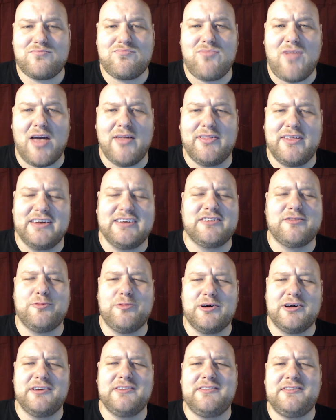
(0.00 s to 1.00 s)
This
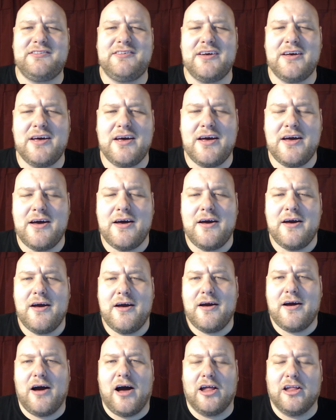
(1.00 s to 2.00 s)
was
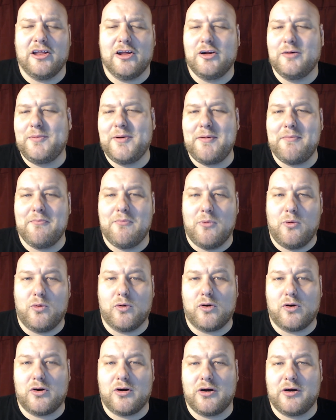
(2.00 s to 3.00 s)
a little bit
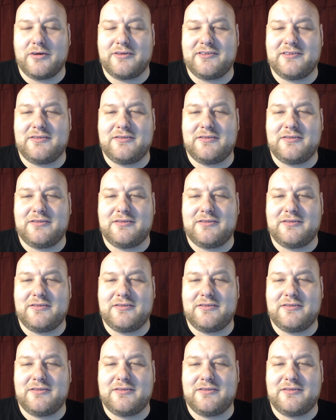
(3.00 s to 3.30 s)
more